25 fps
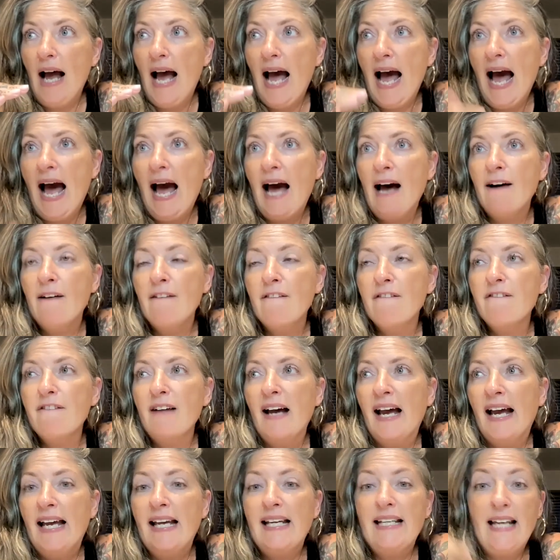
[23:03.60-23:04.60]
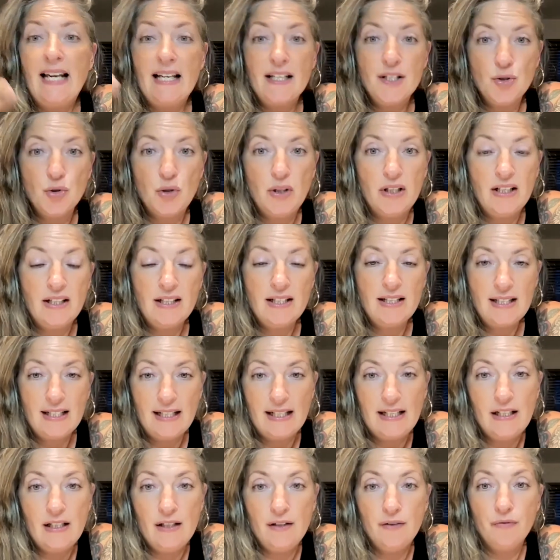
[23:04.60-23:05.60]
have a gastric
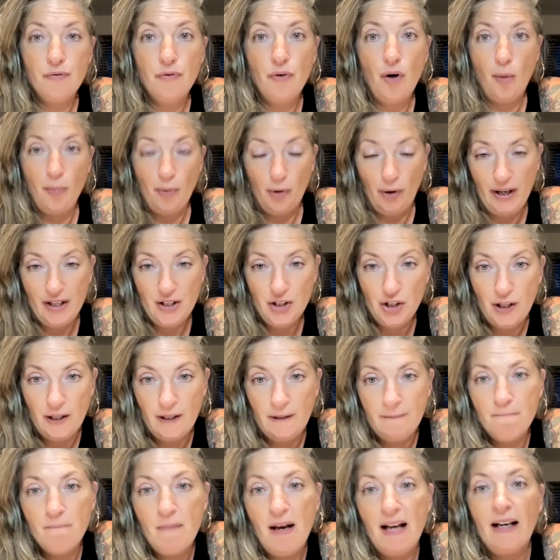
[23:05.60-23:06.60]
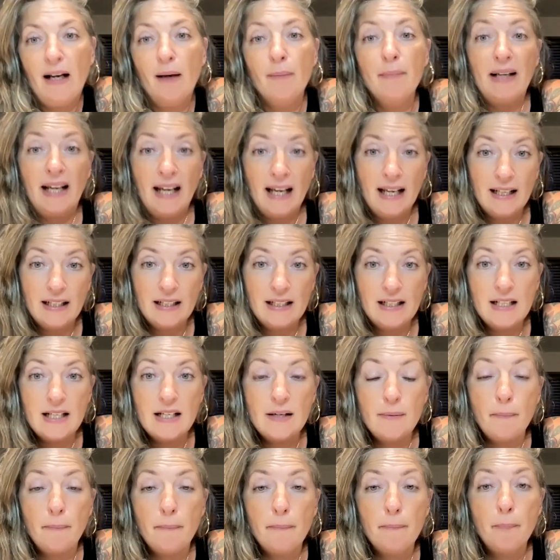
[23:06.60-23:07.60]
sleeve operation, and I
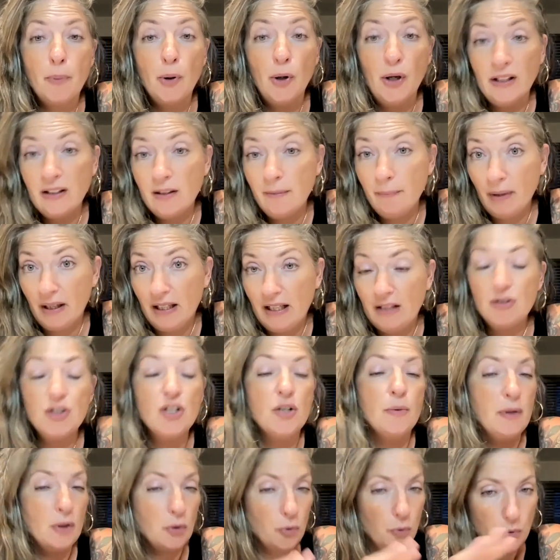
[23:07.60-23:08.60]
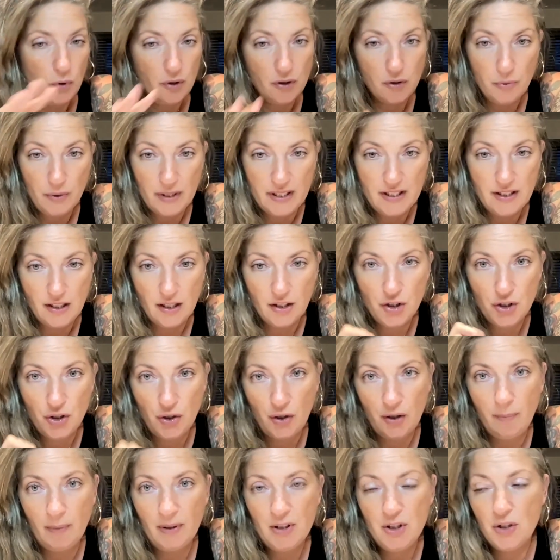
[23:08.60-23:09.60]
began putting the money, doing all of the research,
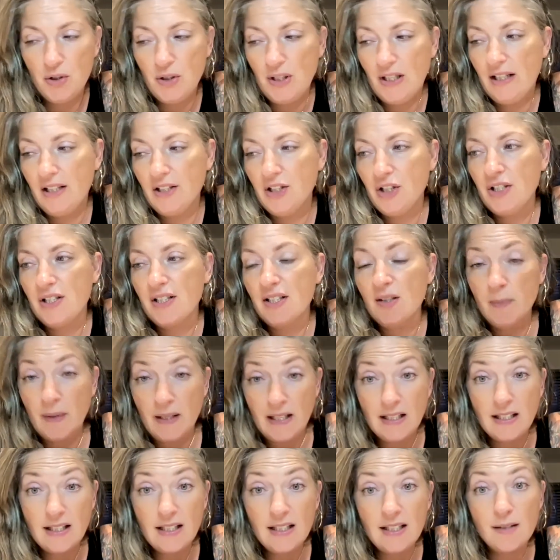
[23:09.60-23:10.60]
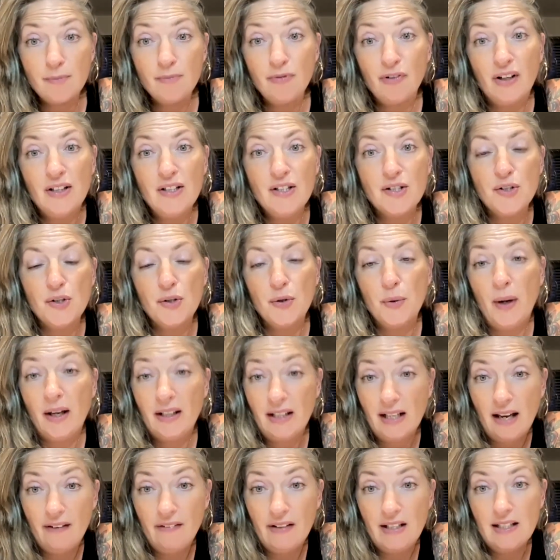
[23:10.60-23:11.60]
doing my due diligence, speaking to some friends who
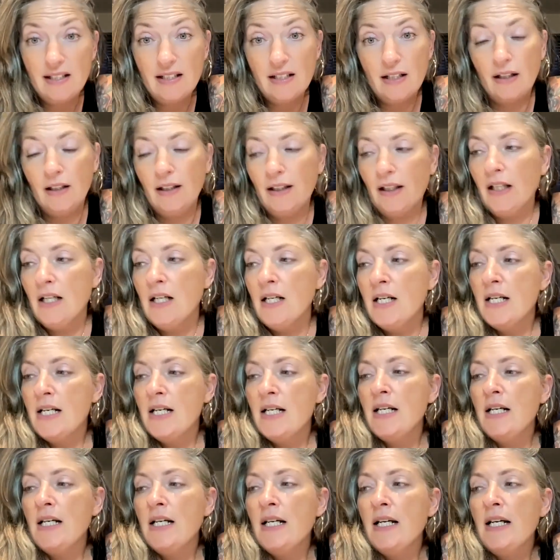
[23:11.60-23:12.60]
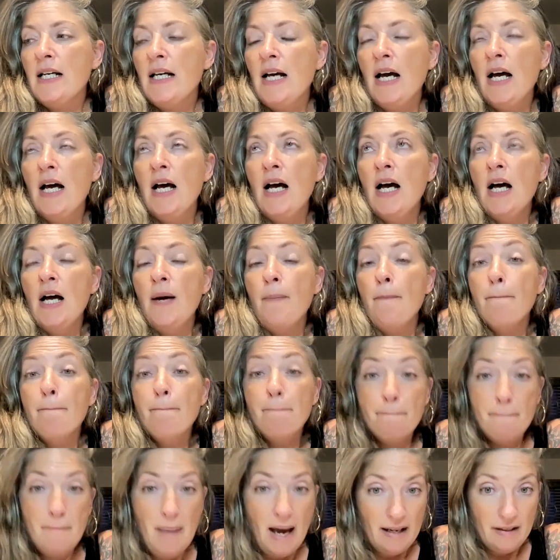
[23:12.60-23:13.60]
had to have it done,
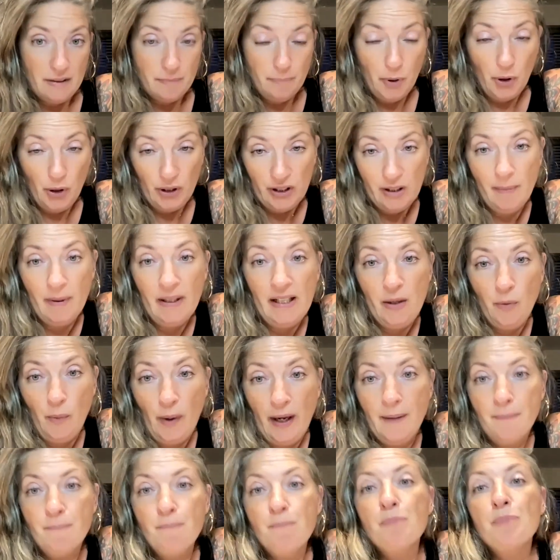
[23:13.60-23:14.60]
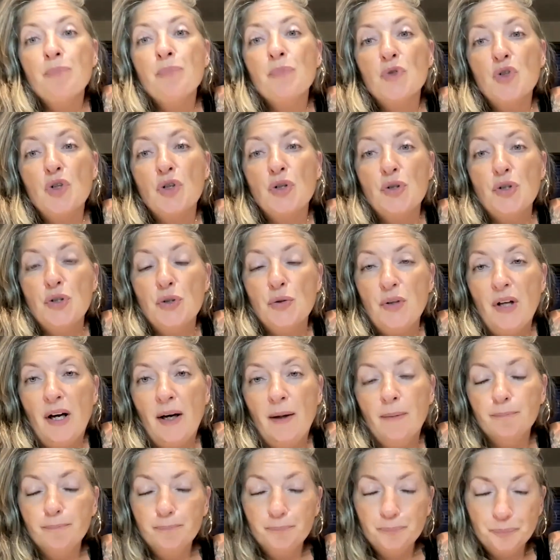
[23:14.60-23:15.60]
and putting the money away to do
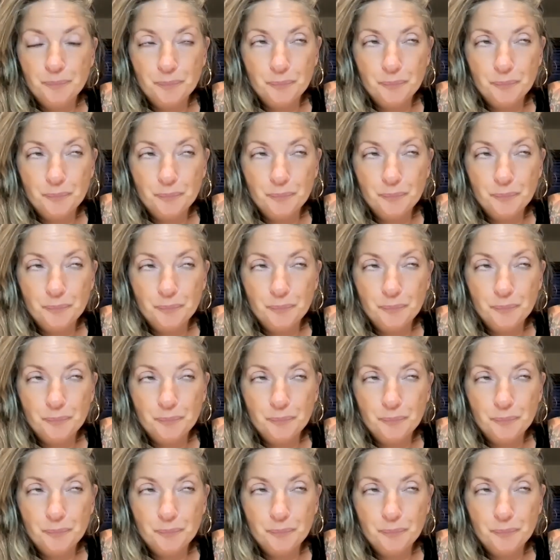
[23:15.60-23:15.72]
that.